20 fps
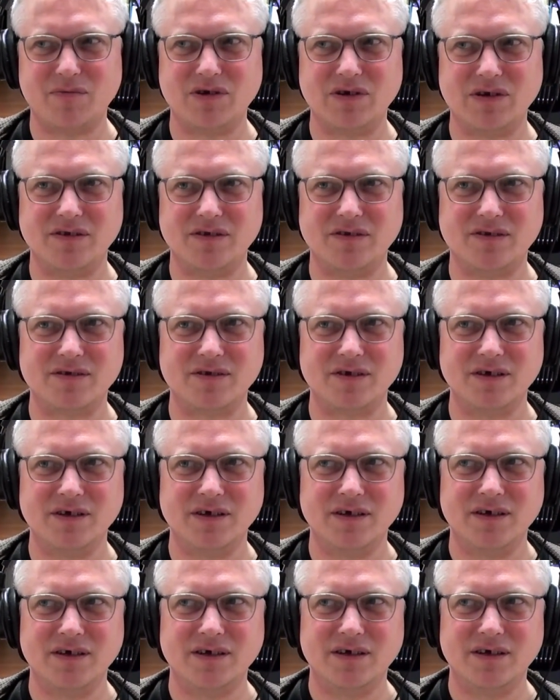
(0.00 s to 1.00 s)
I
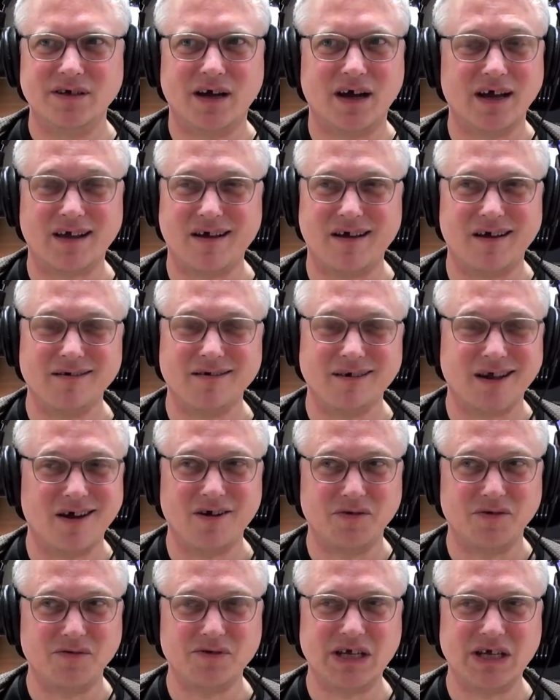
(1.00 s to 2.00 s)
honestly can't think of any.
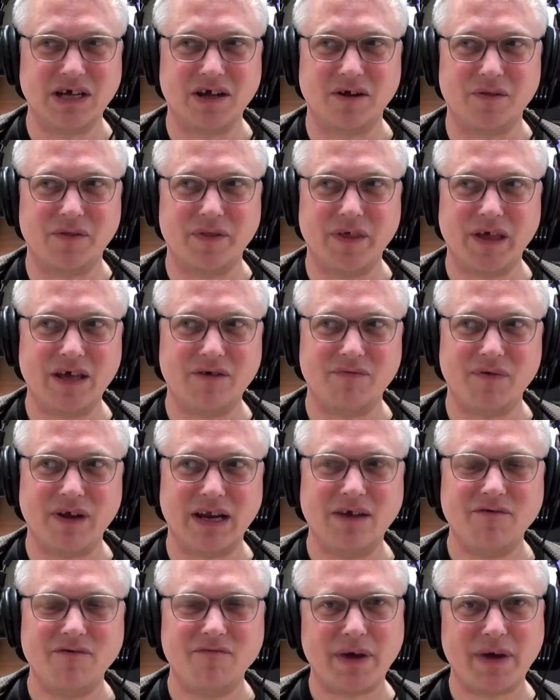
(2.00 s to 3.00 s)
Even bands that appear
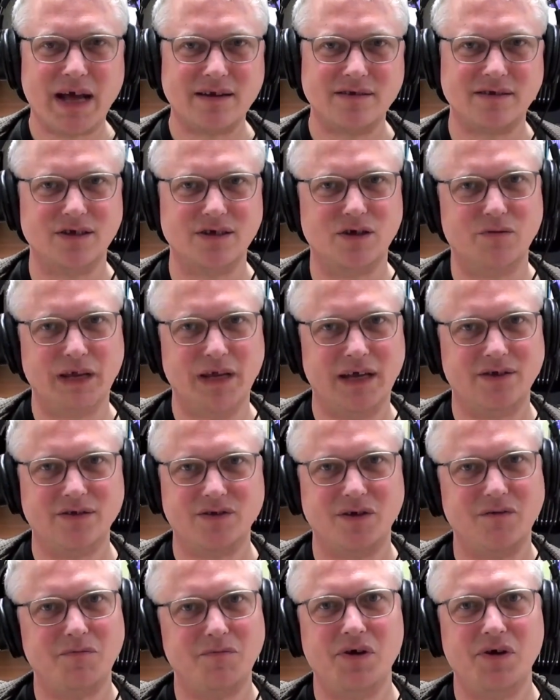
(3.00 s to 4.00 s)
so perfectly formed,
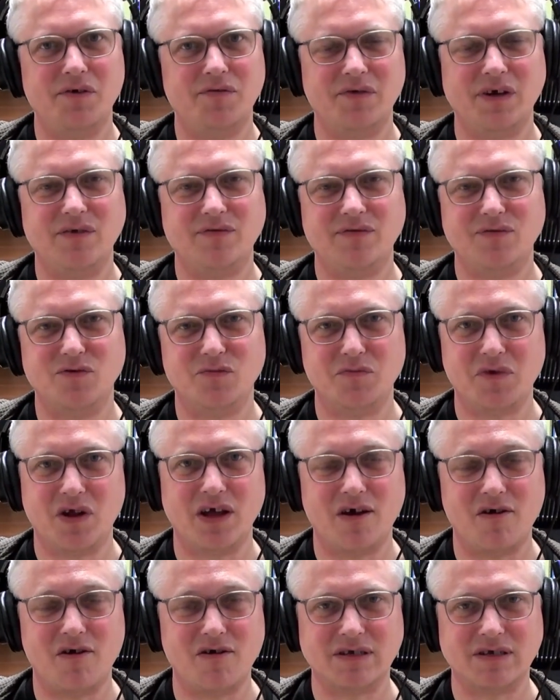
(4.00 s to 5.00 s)
like Arctic Monkeys,
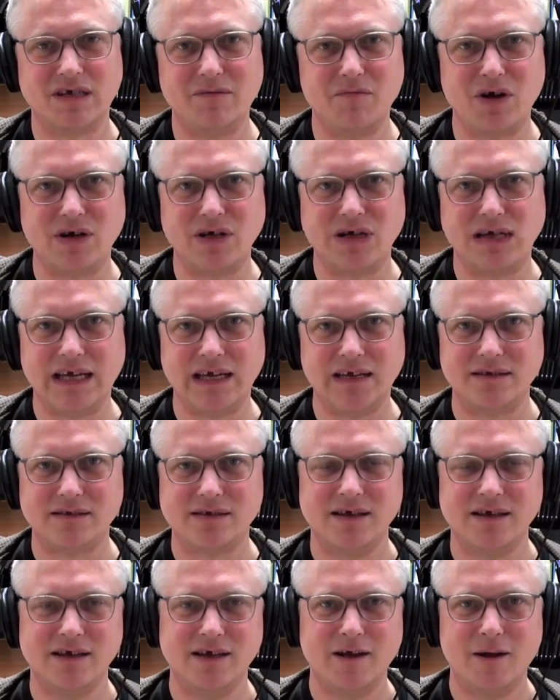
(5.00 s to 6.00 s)
they would have been
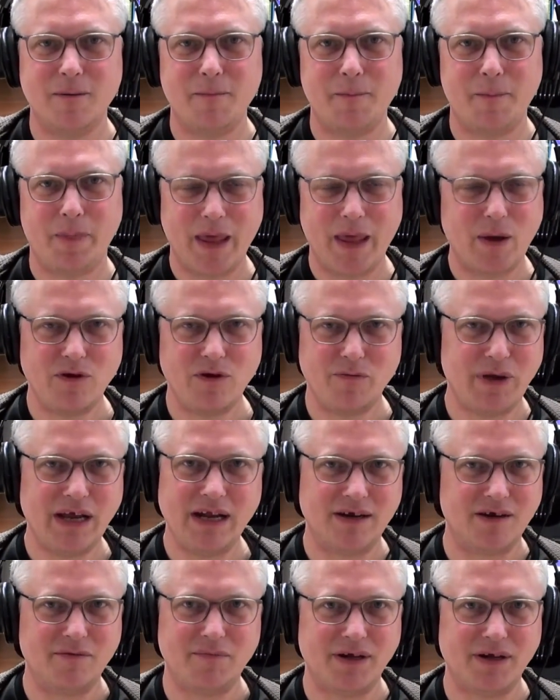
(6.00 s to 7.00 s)
in a bunch of bands
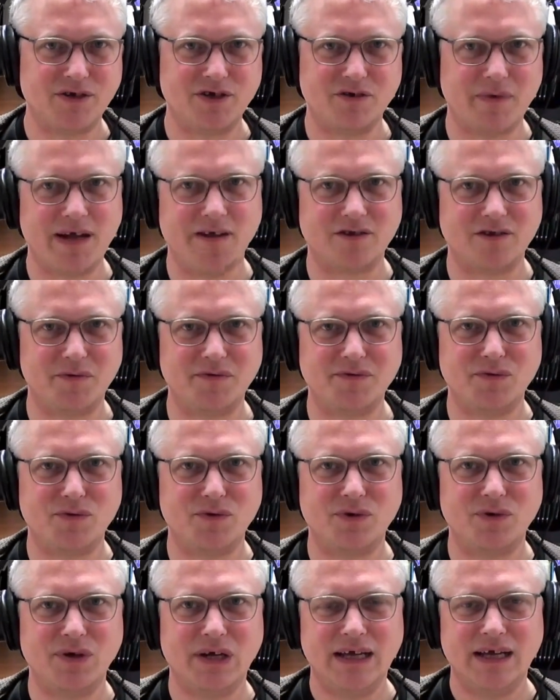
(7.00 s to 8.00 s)
before. A
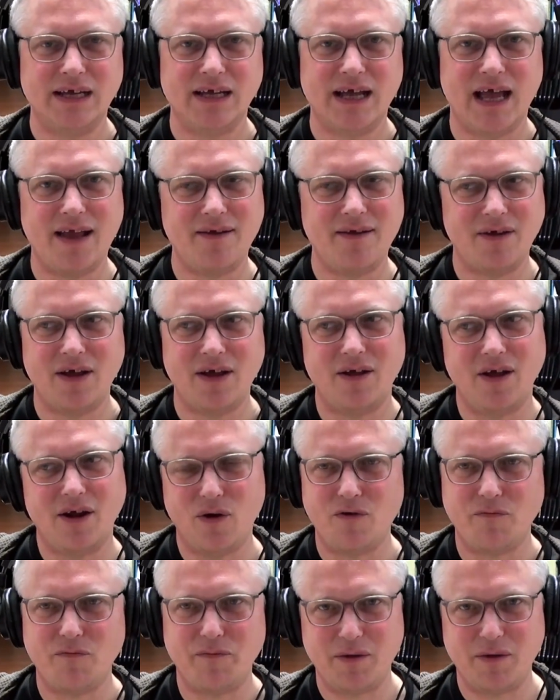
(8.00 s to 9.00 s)
lot of people who want to get
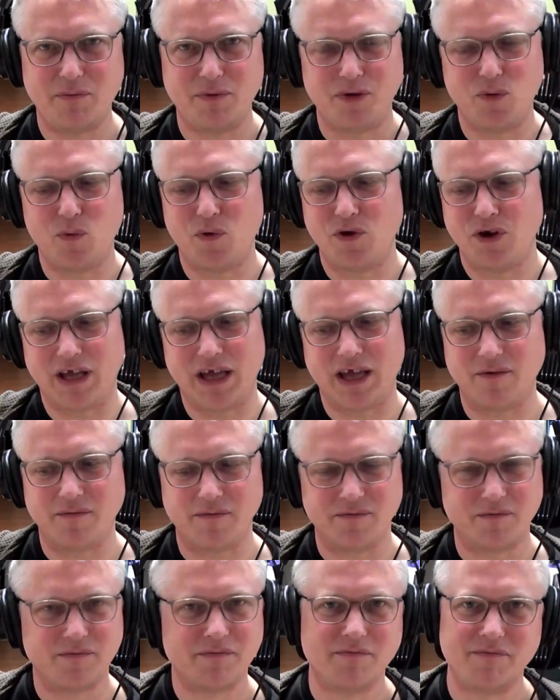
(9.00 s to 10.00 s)
rich and famous
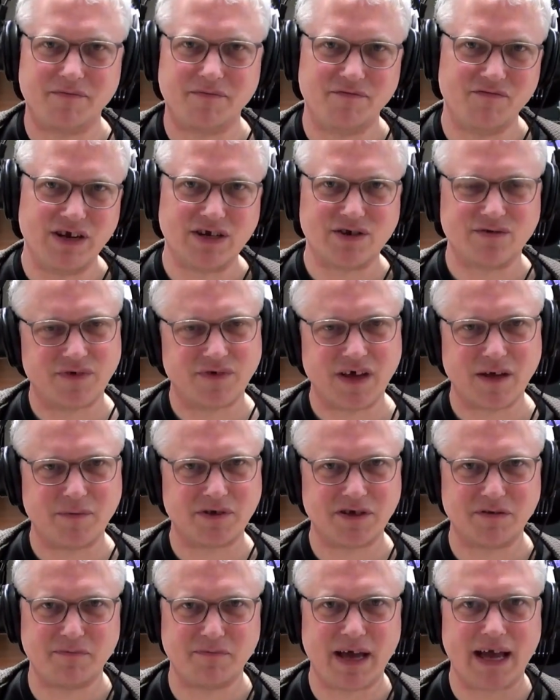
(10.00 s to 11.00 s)
in bands,
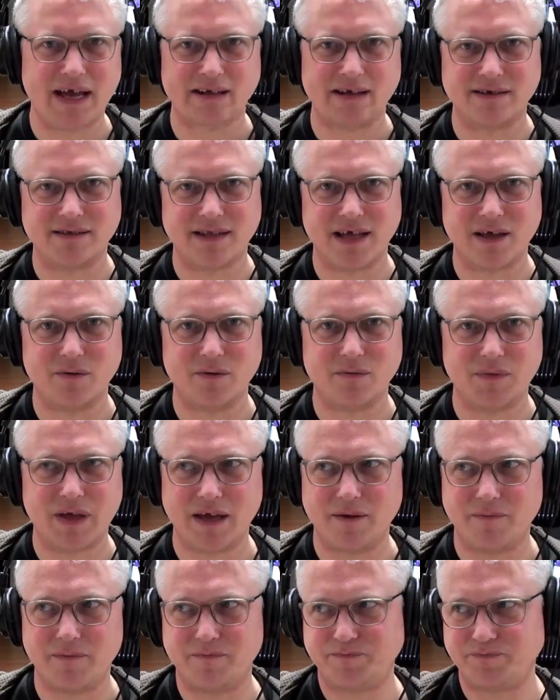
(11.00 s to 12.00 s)
they
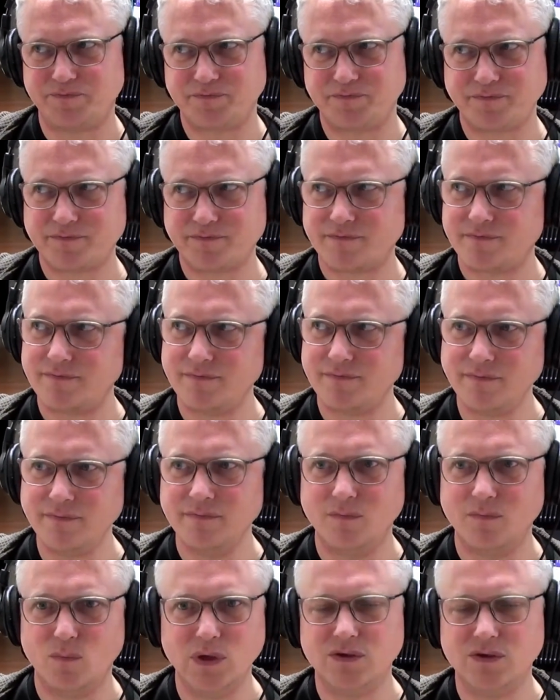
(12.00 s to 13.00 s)
will join and
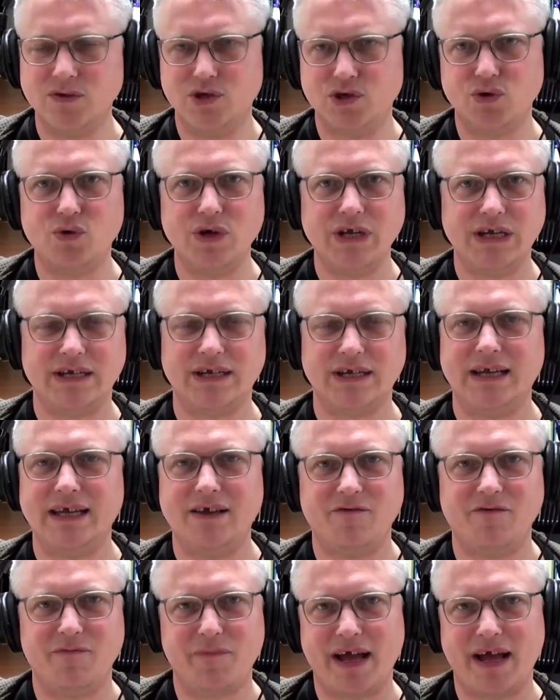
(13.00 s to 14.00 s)
leave bands pretty
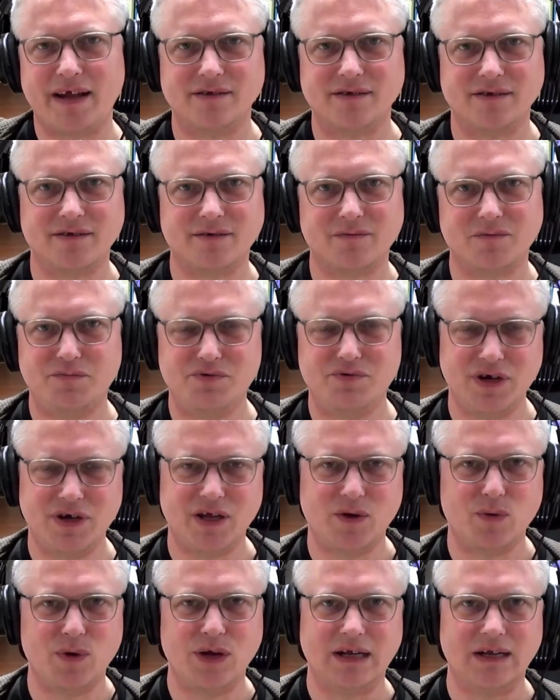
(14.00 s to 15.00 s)
quickly.
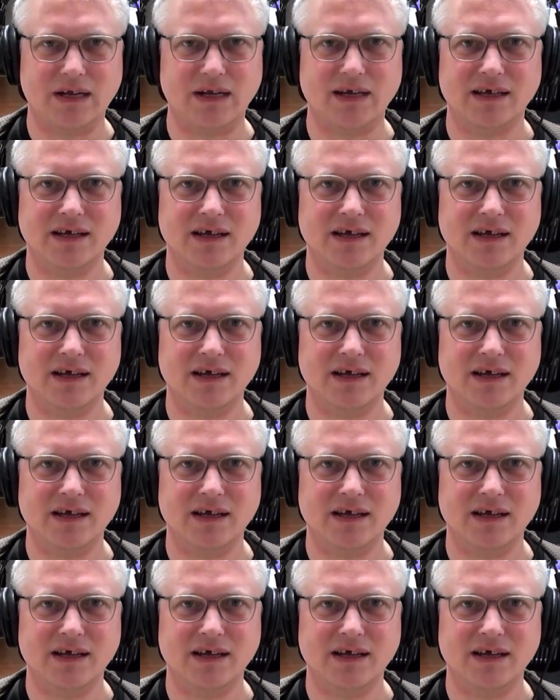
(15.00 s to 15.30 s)
They'll join a